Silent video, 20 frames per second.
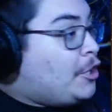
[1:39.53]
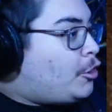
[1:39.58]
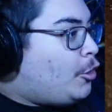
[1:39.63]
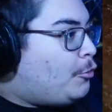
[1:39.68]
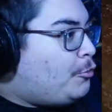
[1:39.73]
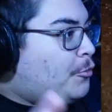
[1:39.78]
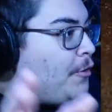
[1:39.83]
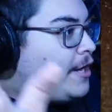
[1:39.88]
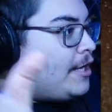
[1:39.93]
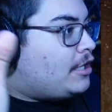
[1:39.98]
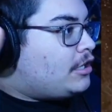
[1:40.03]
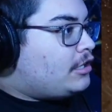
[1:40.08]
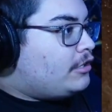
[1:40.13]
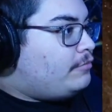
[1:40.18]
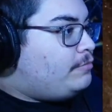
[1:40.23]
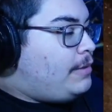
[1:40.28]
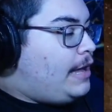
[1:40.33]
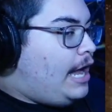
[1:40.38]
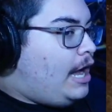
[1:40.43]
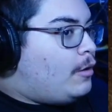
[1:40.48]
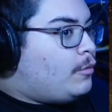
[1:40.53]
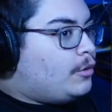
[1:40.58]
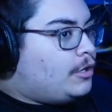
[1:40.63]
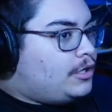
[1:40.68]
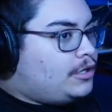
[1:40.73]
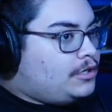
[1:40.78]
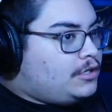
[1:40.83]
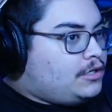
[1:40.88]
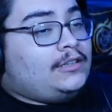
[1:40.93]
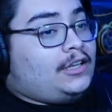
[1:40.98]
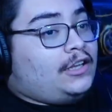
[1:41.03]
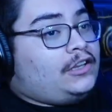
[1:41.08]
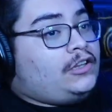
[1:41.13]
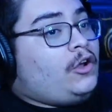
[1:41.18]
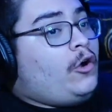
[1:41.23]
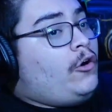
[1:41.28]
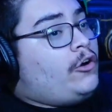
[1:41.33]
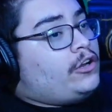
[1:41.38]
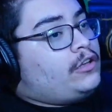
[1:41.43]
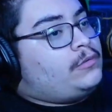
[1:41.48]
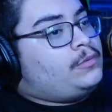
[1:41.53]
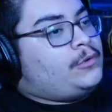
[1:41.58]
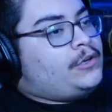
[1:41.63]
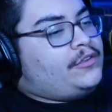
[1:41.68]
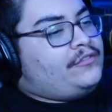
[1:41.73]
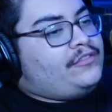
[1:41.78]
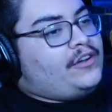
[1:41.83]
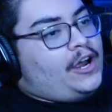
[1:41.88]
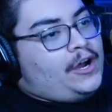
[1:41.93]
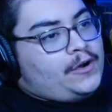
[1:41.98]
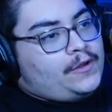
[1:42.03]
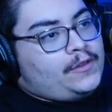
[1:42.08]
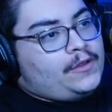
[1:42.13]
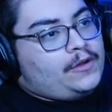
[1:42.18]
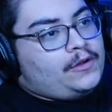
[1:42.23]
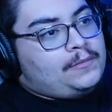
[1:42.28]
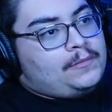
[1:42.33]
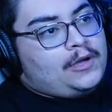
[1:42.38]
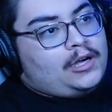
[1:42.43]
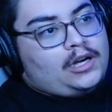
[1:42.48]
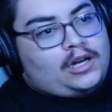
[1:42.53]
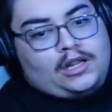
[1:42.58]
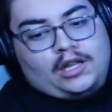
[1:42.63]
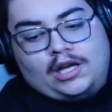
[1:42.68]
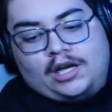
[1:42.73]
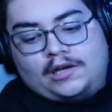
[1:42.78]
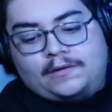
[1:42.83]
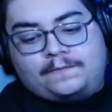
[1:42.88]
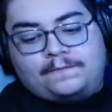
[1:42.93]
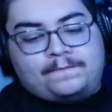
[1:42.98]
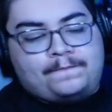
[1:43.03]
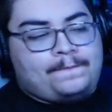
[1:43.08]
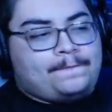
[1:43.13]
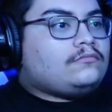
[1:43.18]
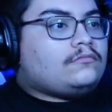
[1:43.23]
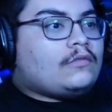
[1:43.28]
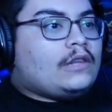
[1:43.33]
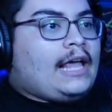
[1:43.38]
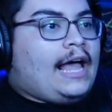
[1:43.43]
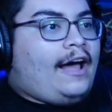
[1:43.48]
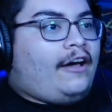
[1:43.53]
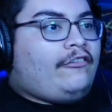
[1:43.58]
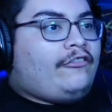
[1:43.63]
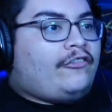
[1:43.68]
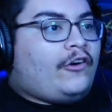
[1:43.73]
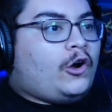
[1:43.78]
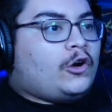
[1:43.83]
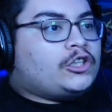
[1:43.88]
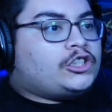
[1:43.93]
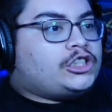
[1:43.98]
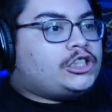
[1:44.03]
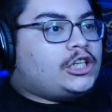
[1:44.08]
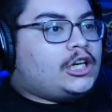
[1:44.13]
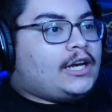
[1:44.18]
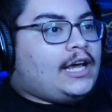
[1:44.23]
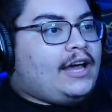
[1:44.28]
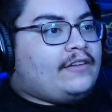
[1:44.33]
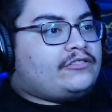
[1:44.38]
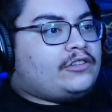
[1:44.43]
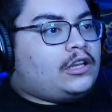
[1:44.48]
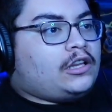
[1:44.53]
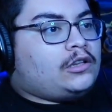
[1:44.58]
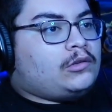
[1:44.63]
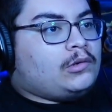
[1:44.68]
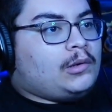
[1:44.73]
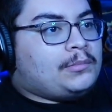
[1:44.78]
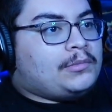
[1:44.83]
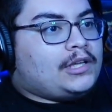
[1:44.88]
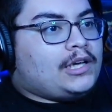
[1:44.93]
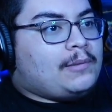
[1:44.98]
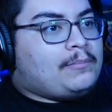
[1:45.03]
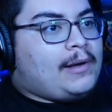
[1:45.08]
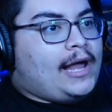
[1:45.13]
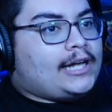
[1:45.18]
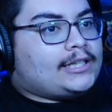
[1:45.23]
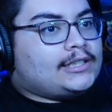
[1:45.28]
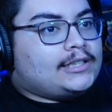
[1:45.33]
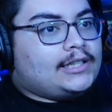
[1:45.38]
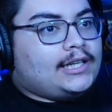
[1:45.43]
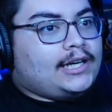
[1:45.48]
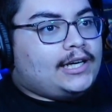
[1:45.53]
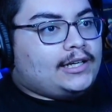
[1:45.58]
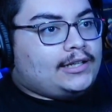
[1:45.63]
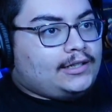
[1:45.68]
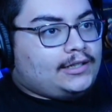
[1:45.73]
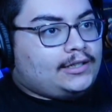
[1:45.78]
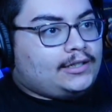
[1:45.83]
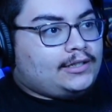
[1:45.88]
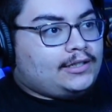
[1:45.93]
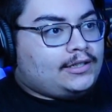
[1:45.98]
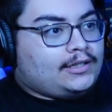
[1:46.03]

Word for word: The Rings of Power. The score is pretty fire, though. I'm not gonna lie. How far is she gonna have to swim to get back to land?